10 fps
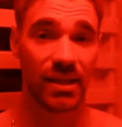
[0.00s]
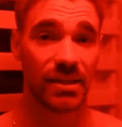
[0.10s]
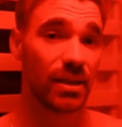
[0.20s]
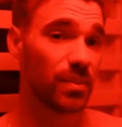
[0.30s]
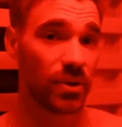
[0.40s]
that
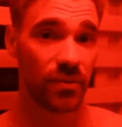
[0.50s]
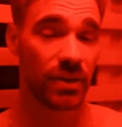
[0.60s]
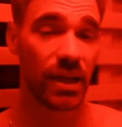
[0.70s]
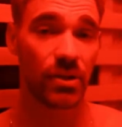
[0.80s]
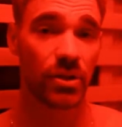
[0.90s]
skin
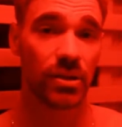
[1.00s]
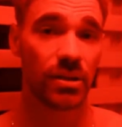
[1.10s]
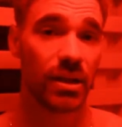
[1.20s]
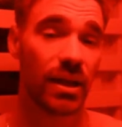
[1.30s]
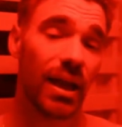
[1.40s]
purification,
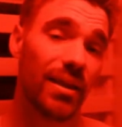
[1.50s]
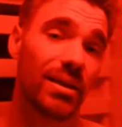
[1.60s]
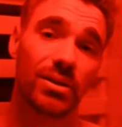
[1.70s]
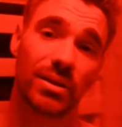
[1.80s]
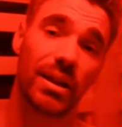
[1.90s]
and
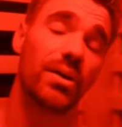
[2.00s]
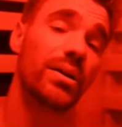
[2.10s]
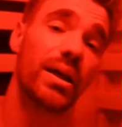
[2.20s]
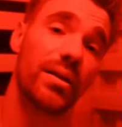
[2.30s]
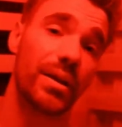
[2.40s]
then just allowing a
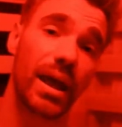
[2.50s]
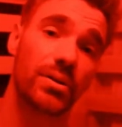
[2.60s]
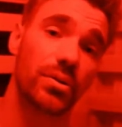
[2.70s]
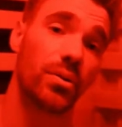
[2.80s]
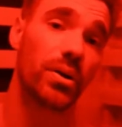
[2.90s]
lot of
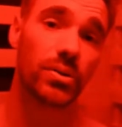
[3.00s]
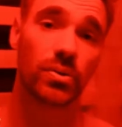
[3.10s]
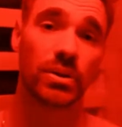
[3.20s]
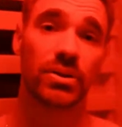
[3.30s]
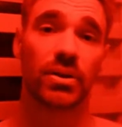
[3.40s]
natural oils to
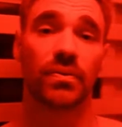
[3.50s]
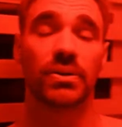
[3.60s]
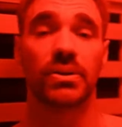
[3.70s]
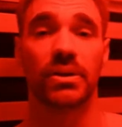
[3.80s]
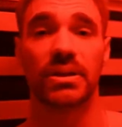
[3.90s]

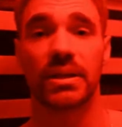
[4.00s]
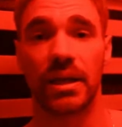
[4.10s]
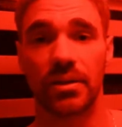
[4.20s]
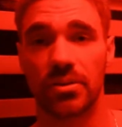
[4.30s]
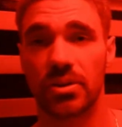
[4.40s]
resurface to the skin.
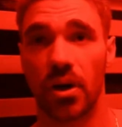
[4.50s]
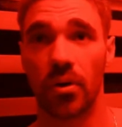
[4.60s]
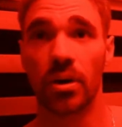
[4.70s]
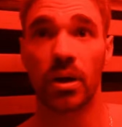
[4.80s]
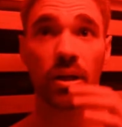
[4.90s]

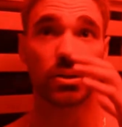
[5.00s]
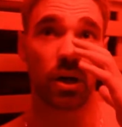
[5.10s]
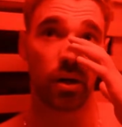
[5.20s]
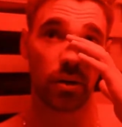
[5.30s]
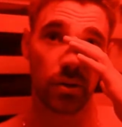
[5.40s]
So ton of